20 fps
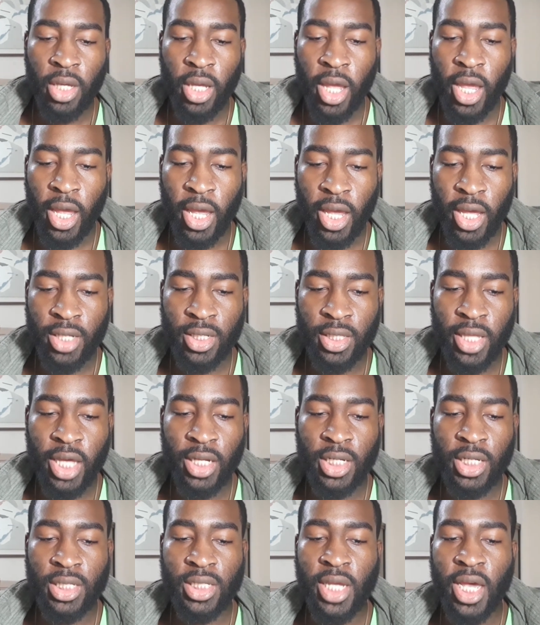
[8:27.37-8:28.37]
And
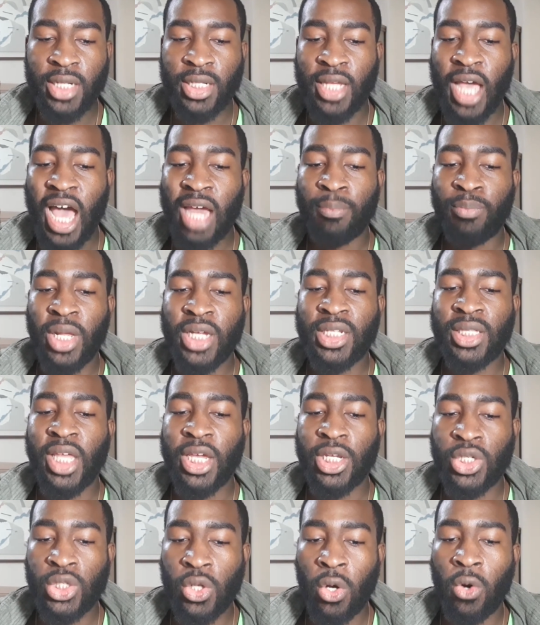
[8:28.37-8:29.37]
then he says, God bless
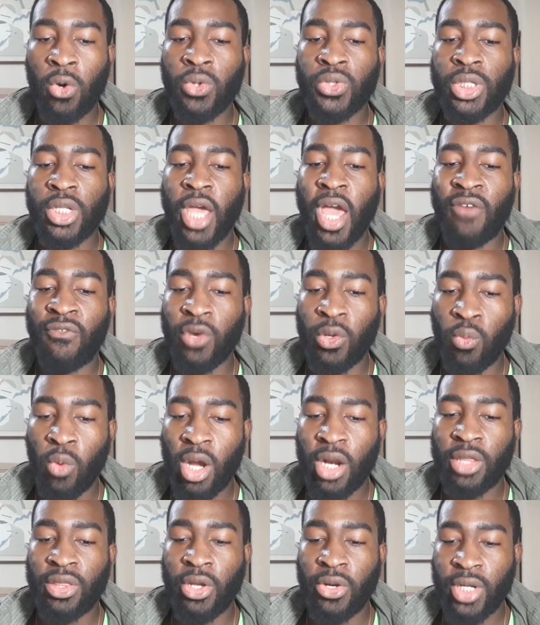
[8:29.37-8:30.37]
their souls, every
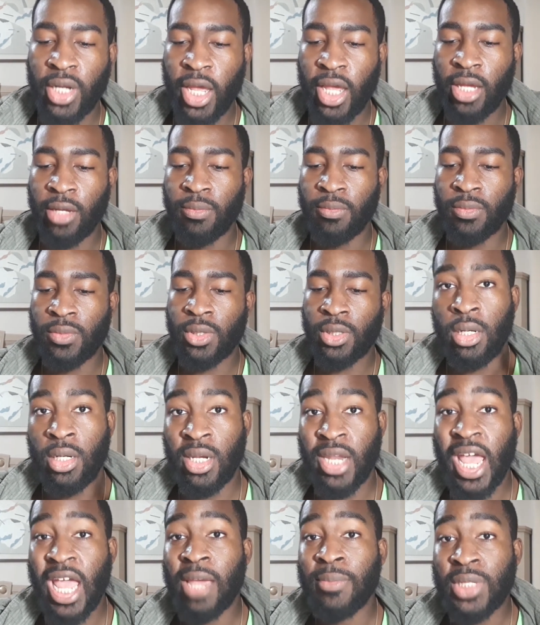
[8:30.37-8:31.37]
one of their names.
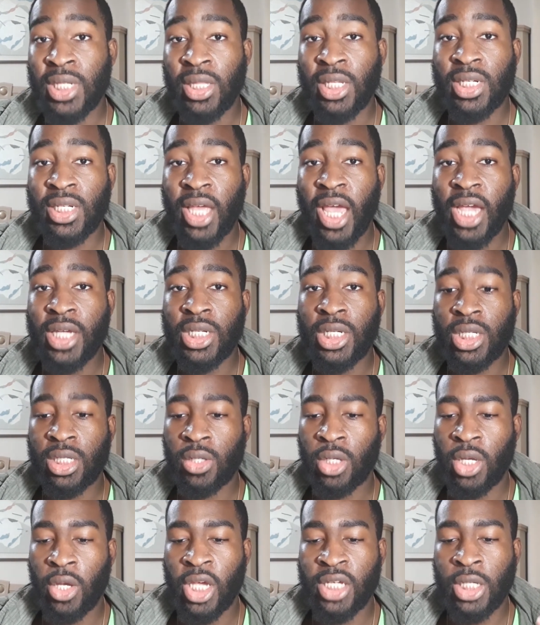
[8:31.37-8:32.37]
Names in this case
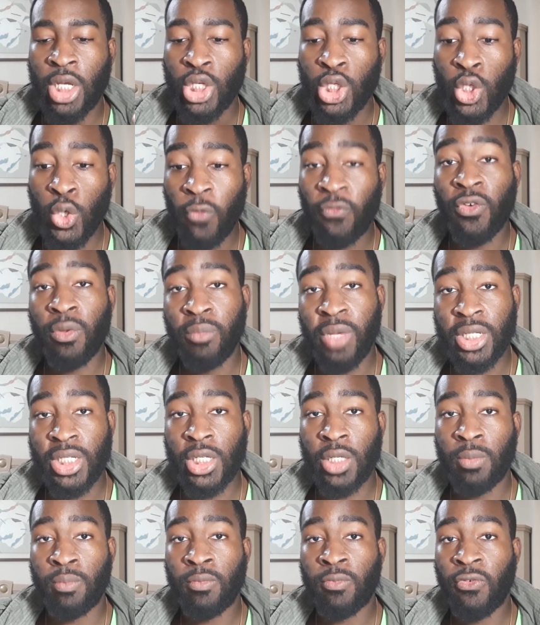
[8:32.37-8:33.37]
is a
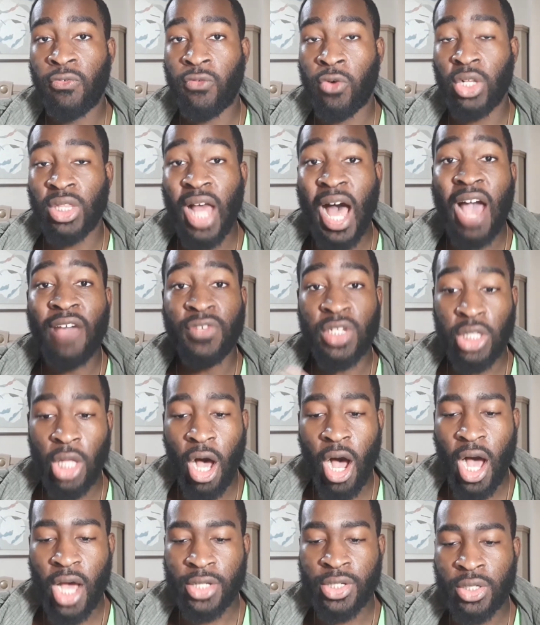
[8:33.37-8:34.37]
euphemism for lives
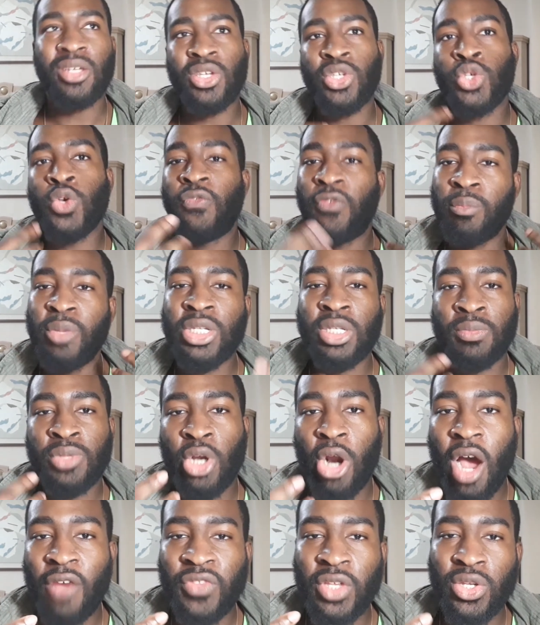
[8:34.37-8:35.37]
lost. Euphemisms
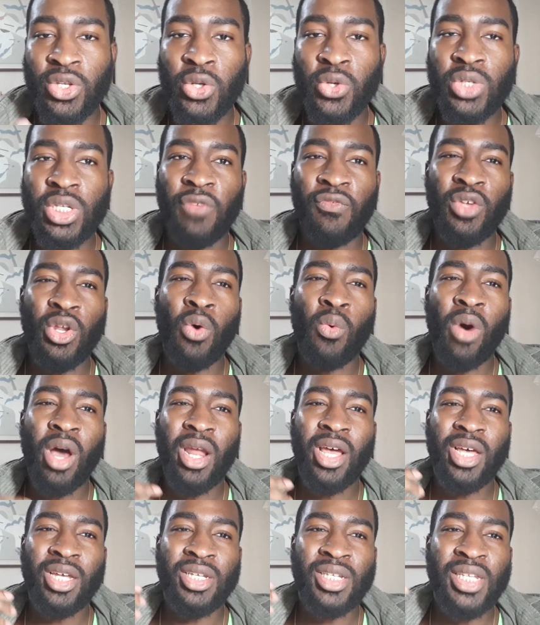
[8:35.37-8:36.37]
are often used if you don't want
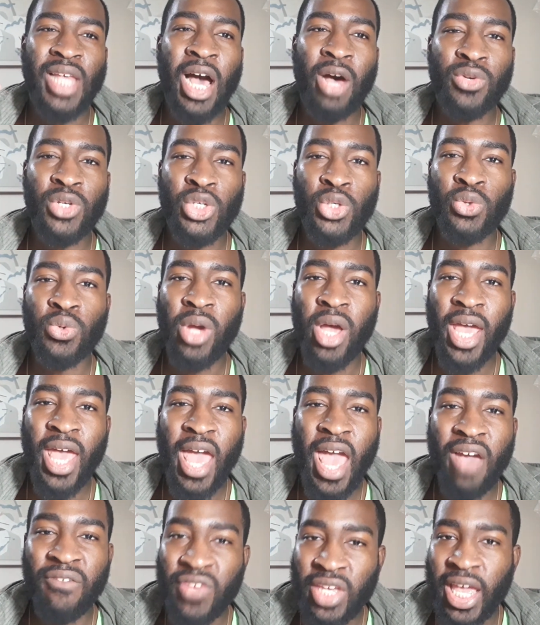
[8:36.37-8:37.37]
to sound too
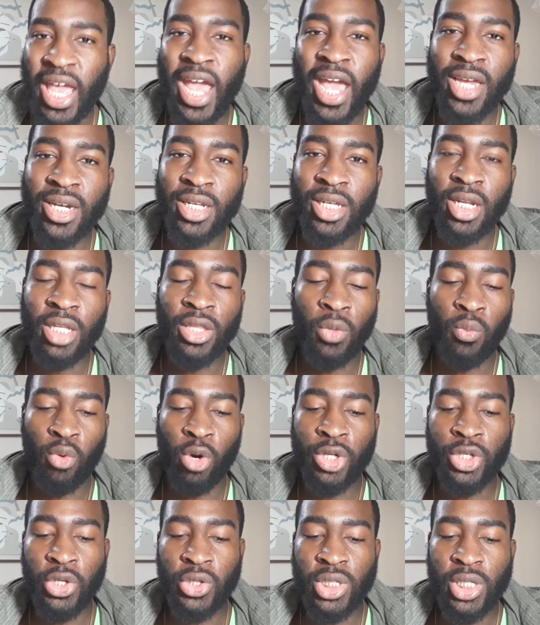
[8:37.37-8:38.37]
heavy handed in the
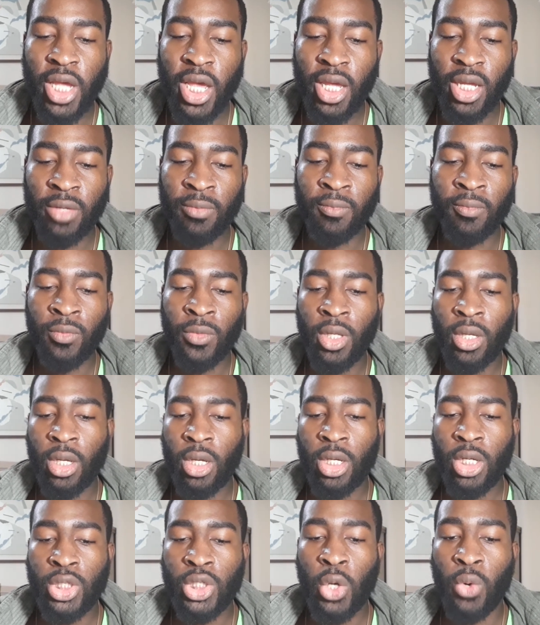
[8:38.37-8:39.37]
words you're saying.
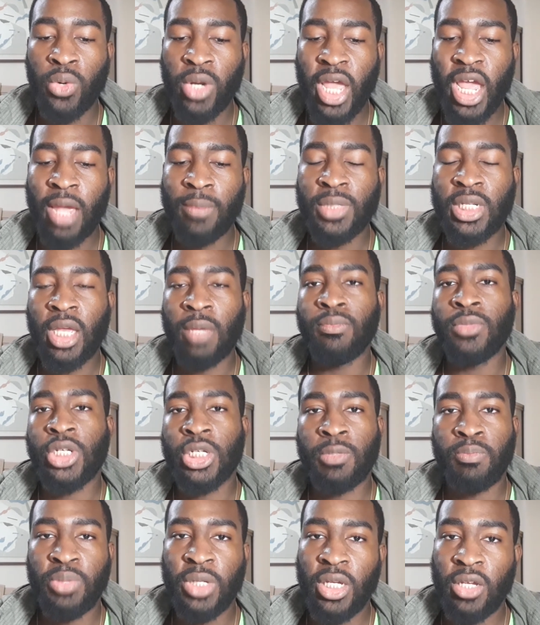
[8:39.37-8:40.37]
So names can
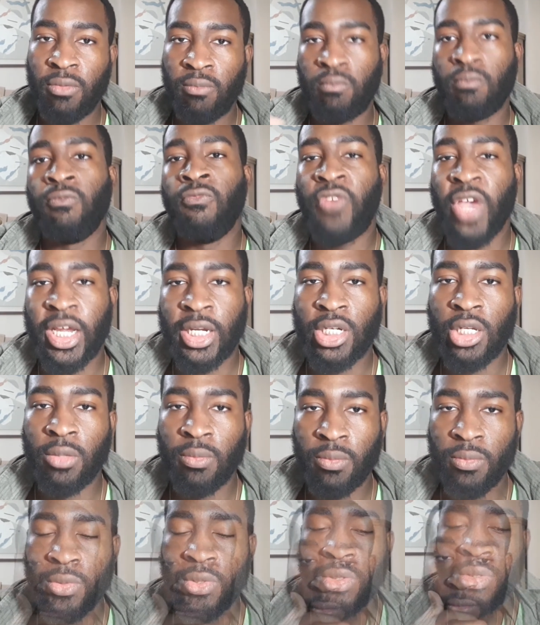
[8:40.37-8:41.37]
just be
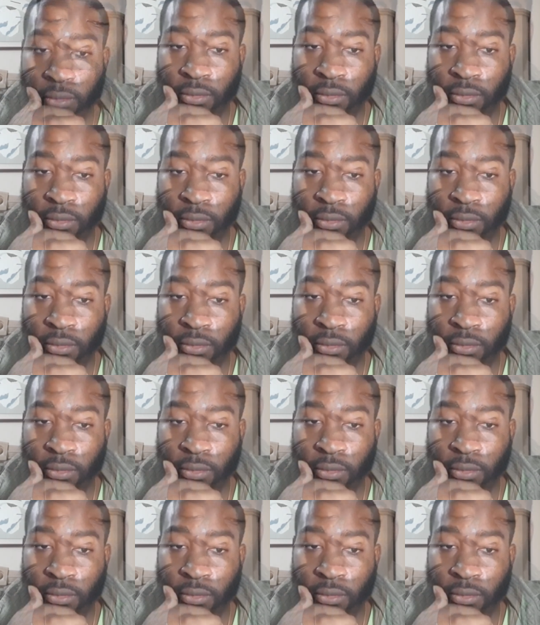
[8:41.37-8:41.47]
victims.